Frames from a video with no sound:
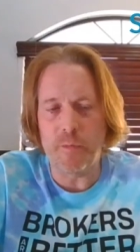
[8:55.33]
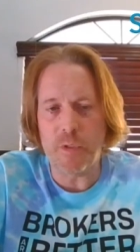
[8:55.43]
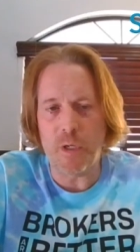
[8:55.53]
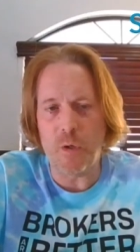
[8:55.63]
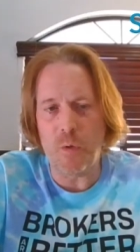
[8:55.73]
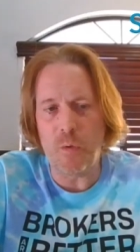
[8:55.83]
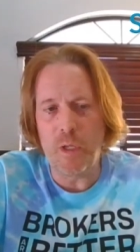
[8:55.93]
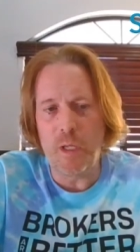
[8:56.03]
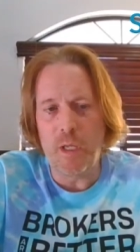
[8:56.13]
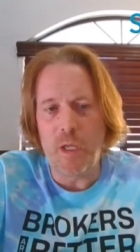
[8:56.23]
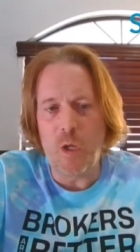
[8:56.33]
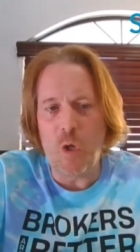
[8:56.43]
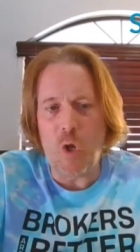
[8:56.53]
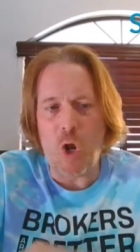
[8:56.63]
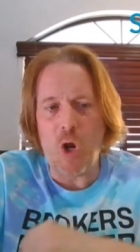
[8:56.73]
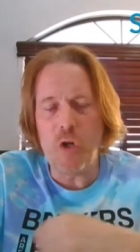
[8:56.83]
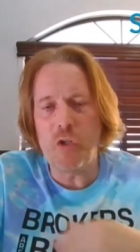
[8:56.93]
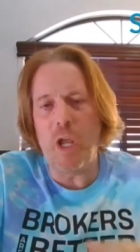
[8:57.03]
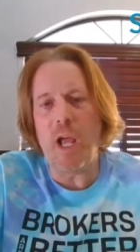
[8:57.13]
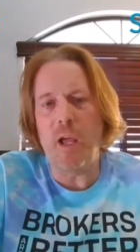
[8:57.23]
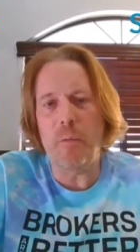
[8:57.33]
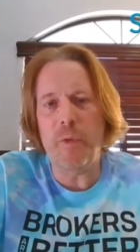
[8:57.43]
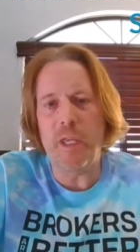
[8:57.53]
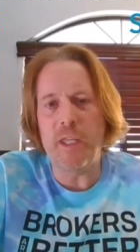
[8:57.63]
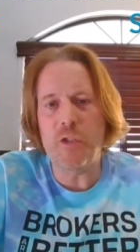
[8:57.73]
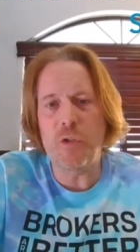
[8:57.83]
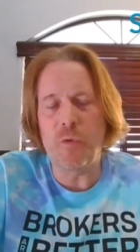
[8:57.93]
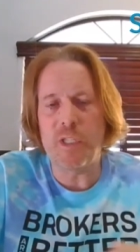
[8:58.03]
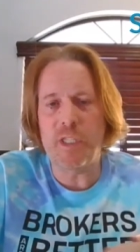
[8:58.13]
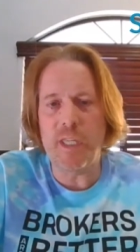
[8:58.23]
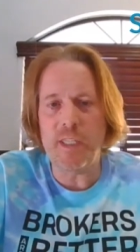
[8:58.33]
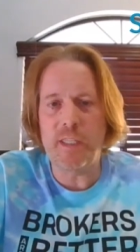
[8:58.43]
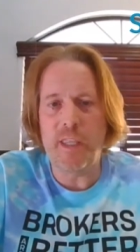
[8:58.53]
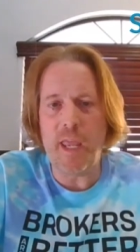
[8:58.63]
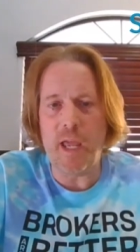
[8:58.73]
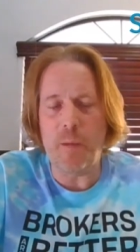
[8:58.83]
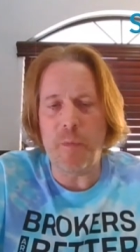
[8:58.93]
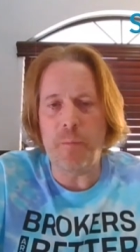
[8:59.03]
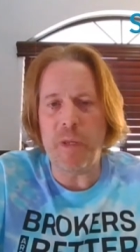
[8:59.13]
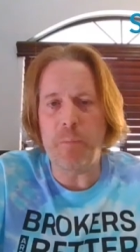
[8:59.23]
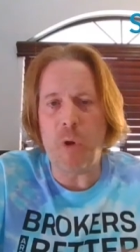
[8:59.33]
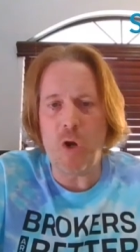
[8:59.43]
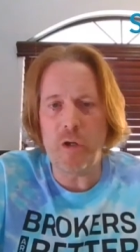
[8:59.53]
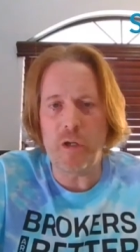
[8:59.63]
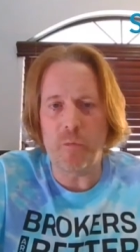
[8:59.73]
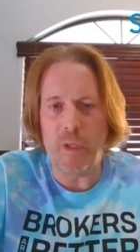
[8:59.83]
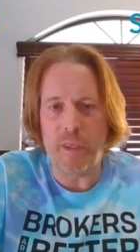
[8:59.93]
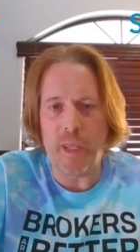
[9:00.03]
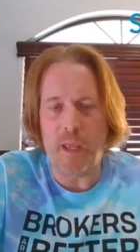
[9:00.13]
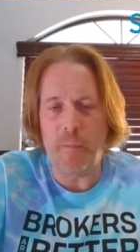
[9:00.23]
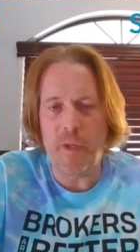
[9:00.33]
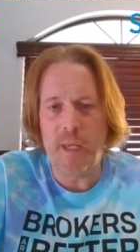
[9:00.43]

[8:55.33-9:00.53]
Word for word: So our job is to assist them and be partnered with them